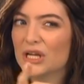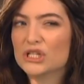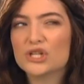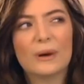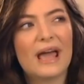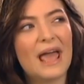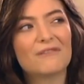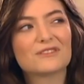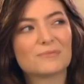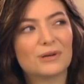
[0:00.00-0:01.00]
Do I
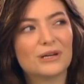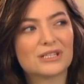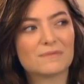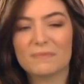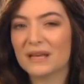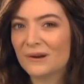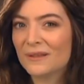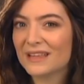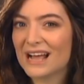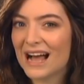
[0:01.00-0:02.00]
have to put beer
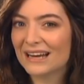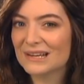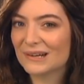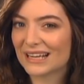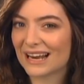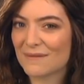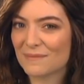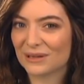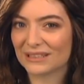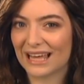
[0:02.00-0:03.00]
in the Yardie or can I
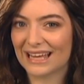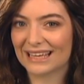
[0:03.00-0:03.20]
put like